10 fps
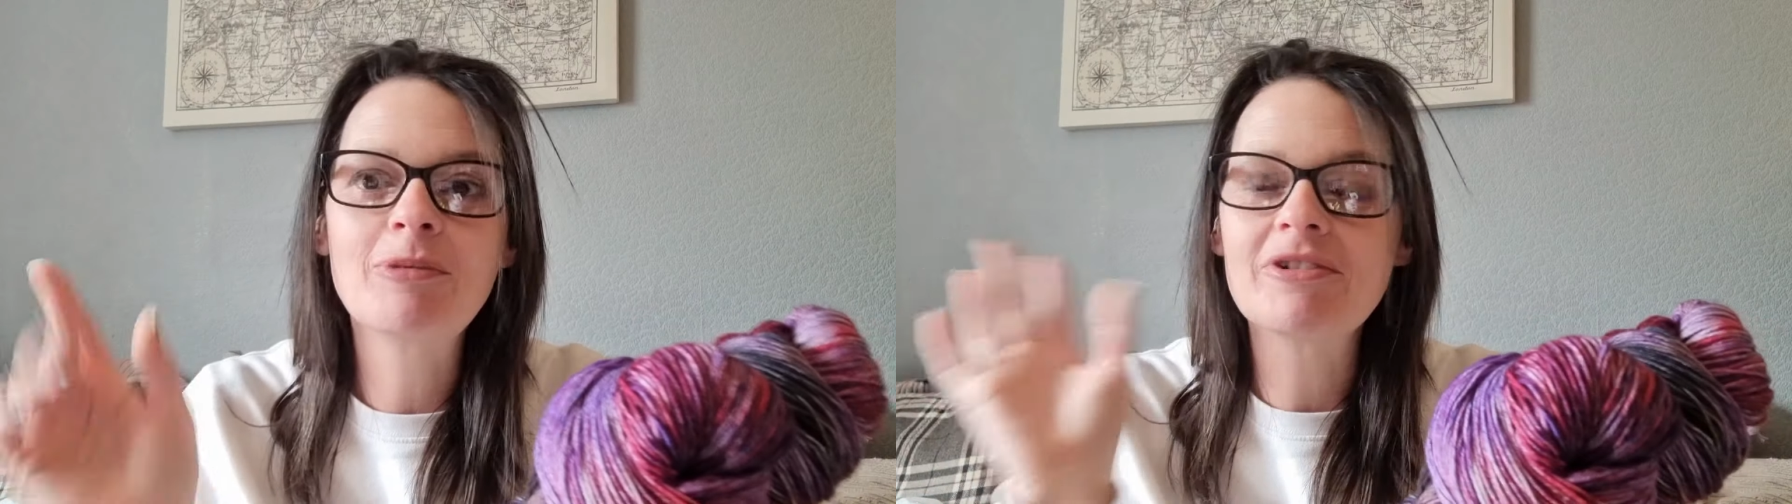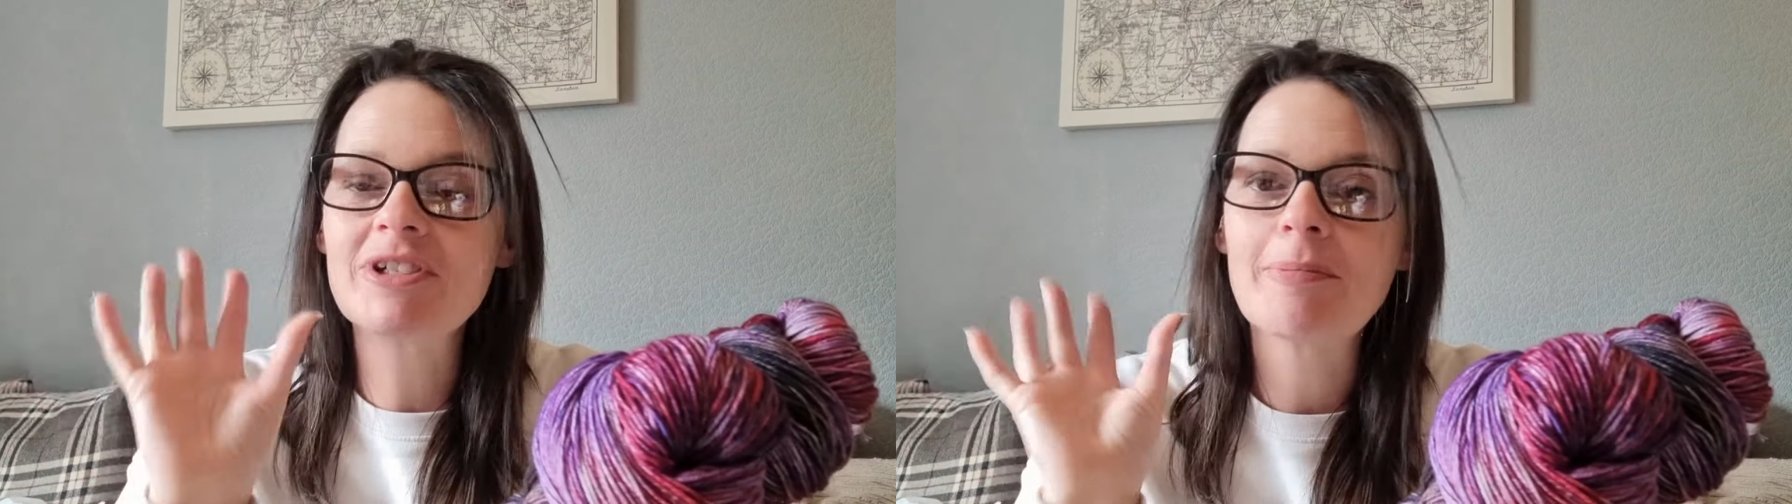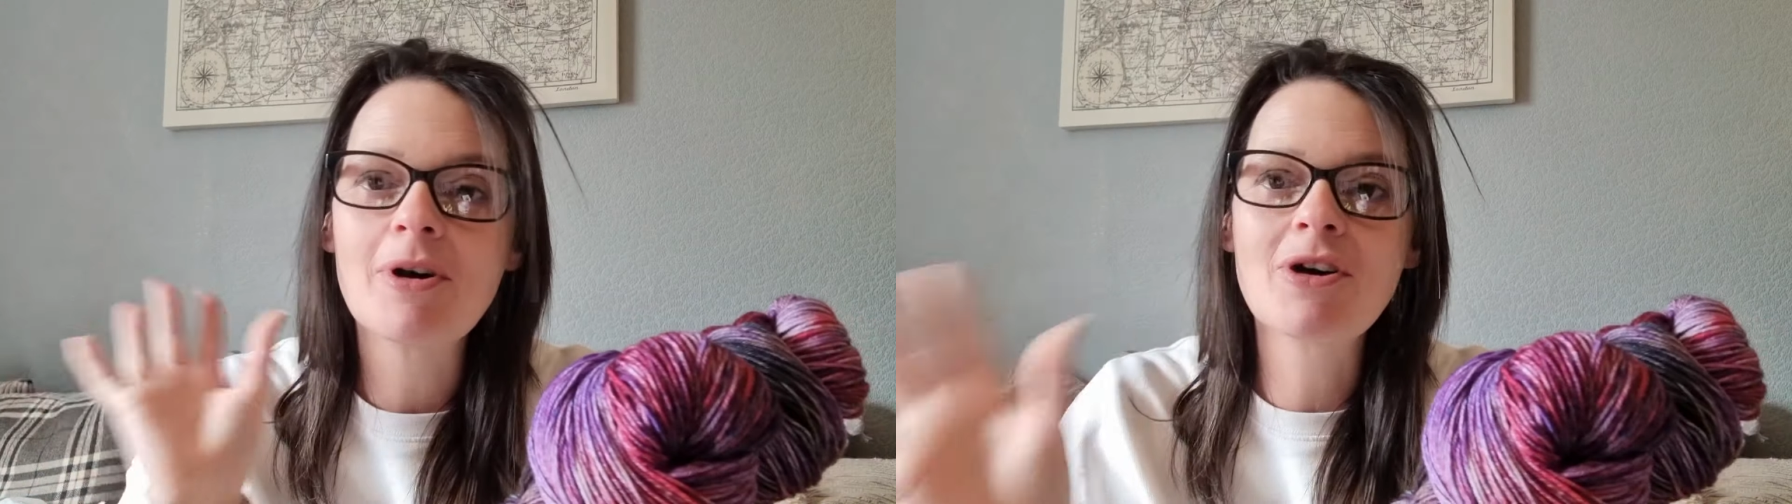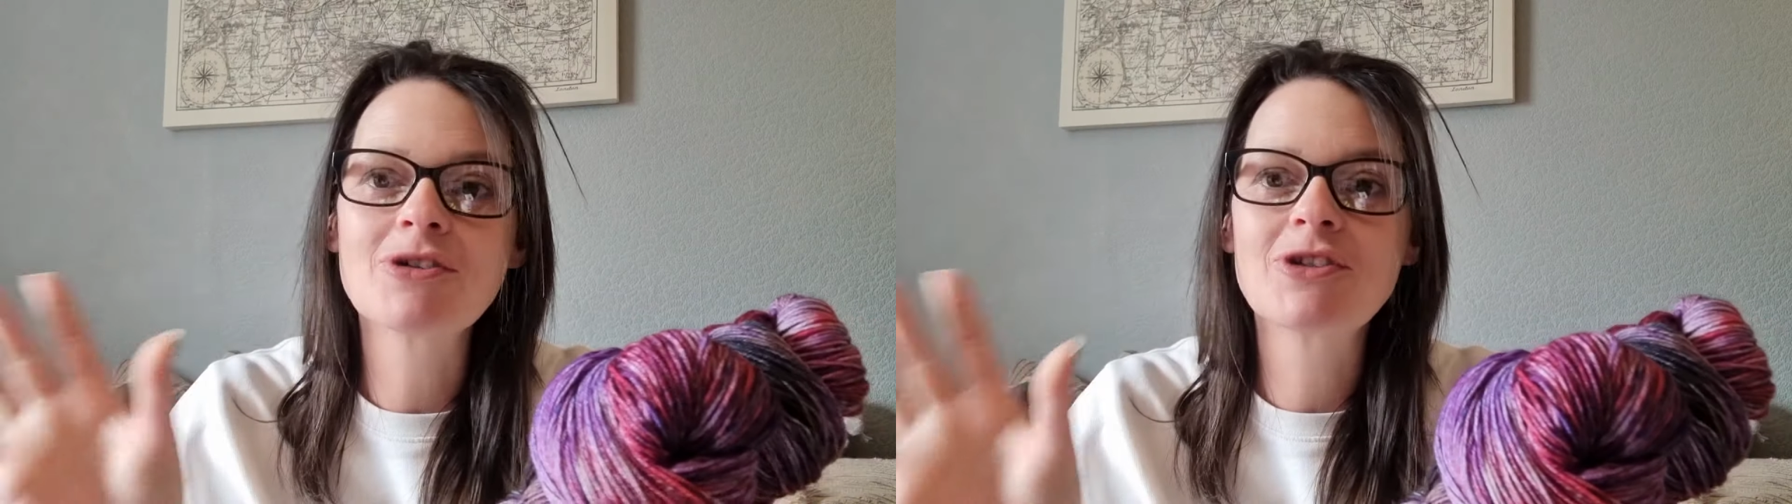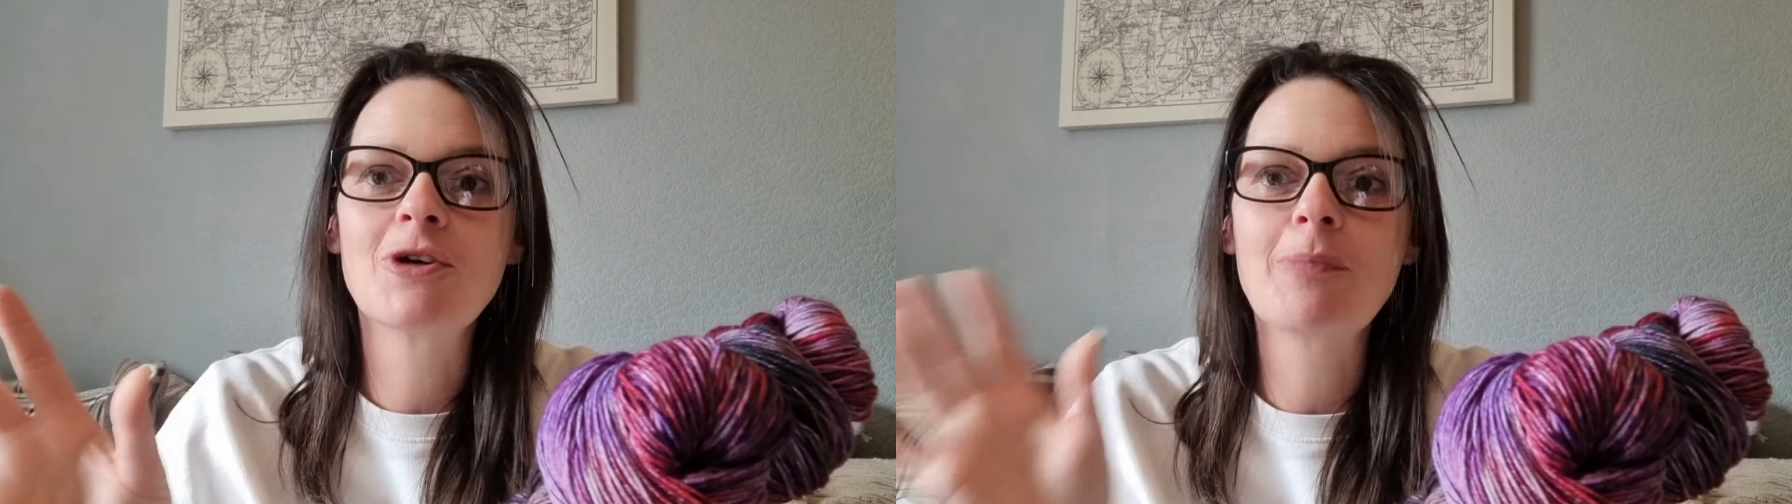there is a
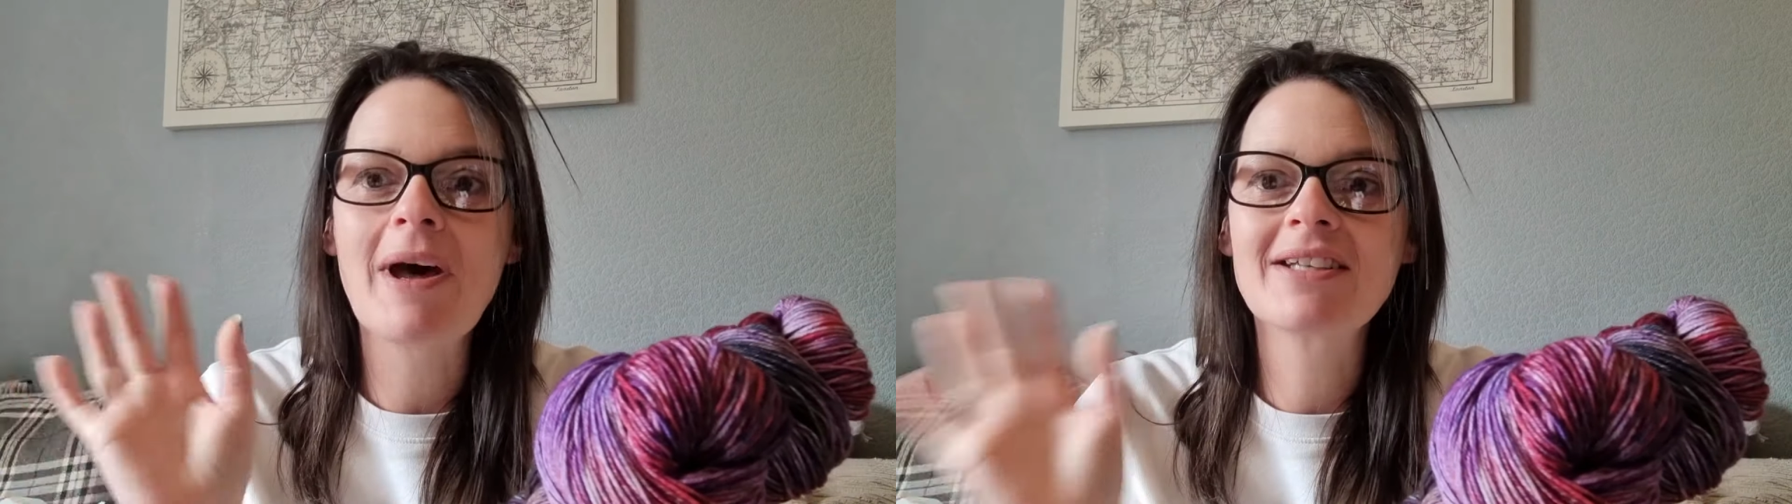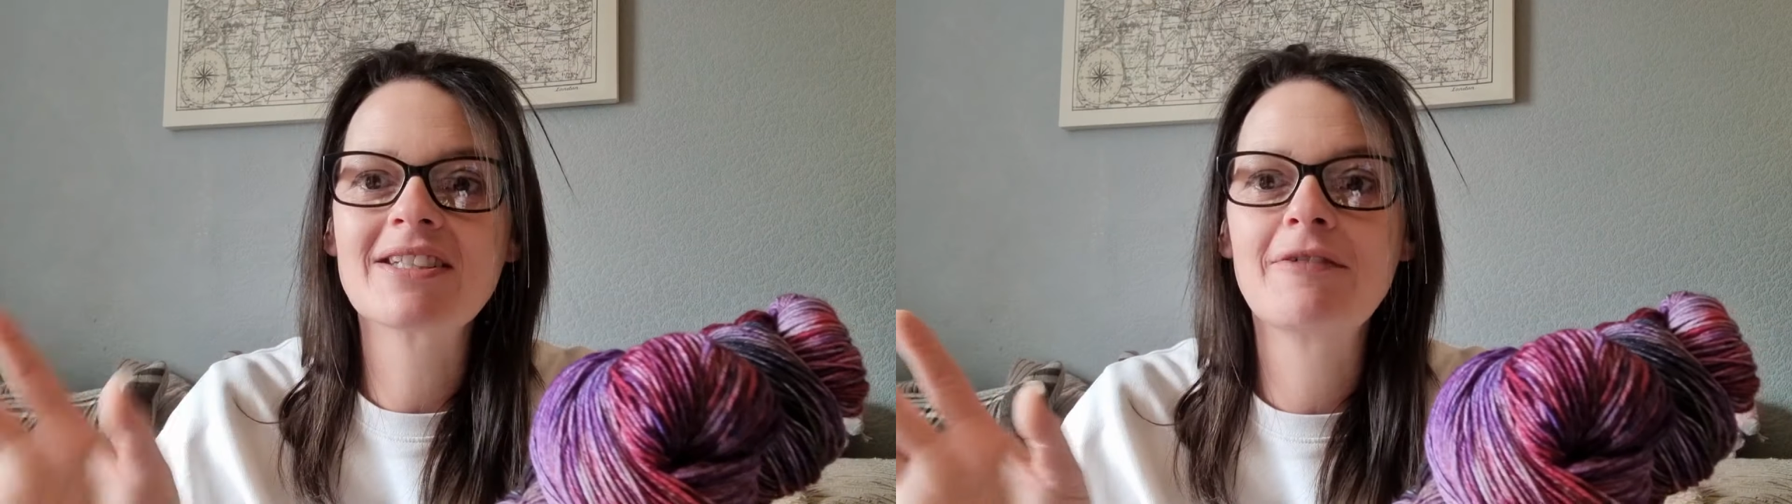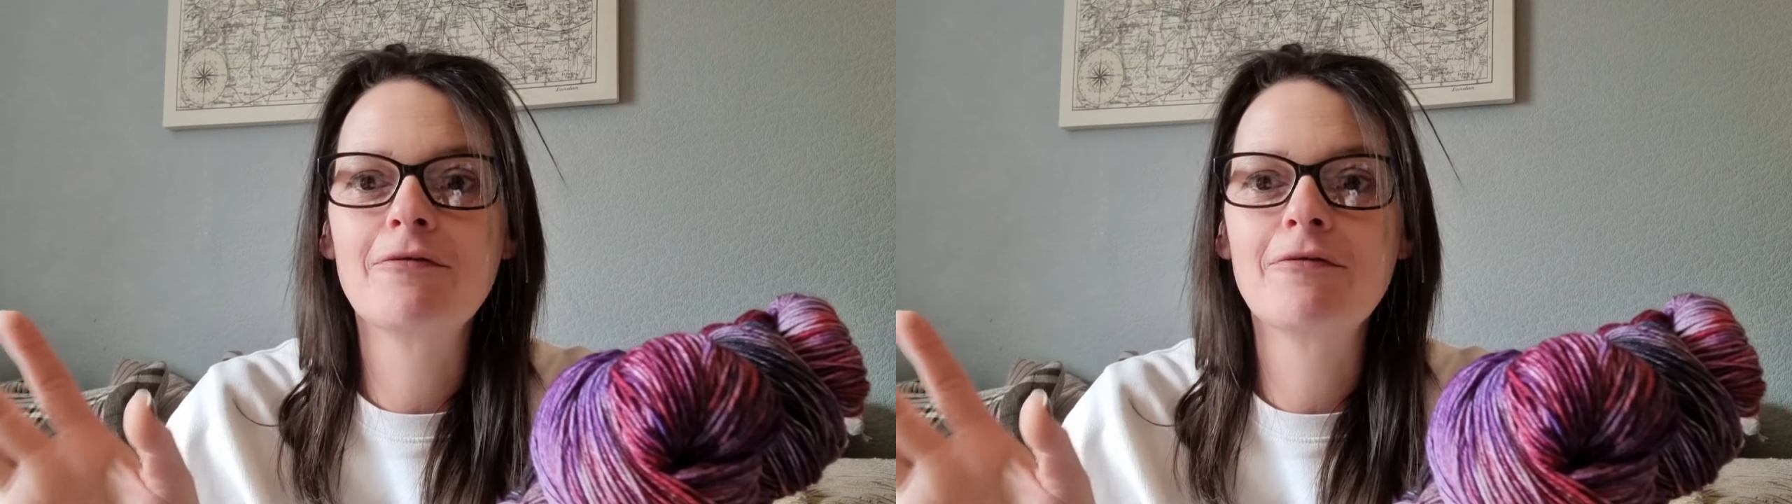post up asking